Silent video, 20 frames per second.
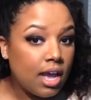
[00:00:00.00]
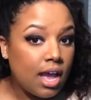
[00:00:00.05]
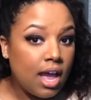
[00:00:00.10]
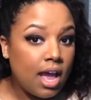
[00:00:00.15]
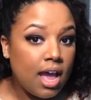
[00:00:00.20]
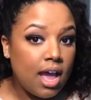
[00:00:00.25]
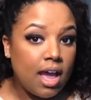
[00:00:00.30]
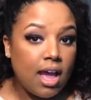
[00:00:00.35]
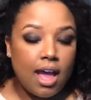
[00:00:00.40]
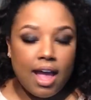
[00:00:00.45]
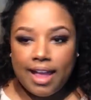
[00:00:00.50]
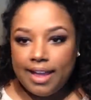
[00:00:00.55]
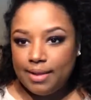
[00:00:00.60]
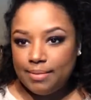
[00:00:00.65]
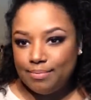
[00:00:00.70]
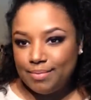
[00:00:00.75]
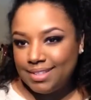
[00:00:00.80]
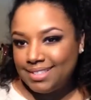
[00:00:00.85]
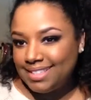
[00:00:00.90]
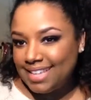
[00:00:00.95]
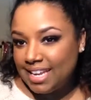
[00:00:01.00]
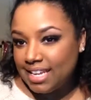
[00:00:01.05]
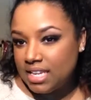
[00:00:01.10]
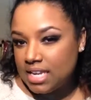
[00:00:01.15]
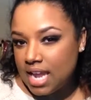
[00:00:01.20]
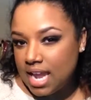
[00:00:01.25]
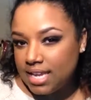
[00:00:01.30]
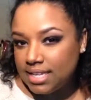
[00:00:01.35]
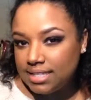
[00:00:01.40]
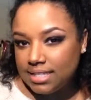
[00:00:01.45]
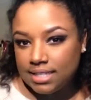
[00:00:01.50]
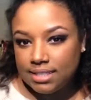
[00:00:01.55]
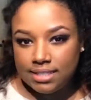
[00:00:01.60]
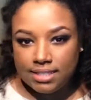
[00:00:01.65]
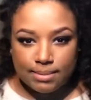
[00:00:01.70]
It's like nice and